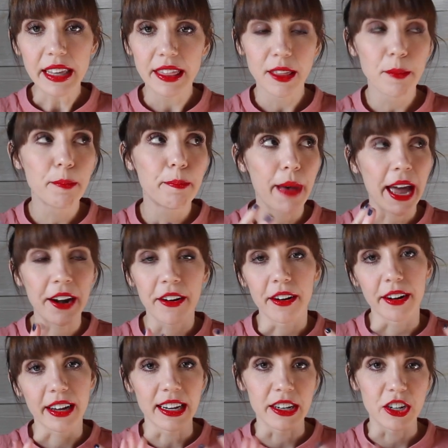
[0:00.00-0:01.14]
the
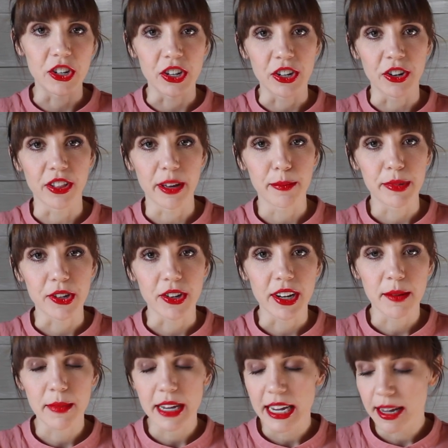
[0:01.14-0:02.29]
better condition your lips are
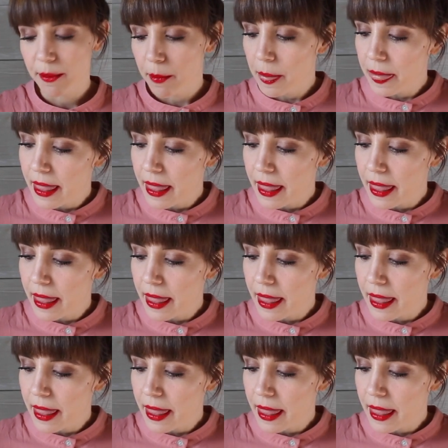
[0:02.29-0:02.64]
gonna be.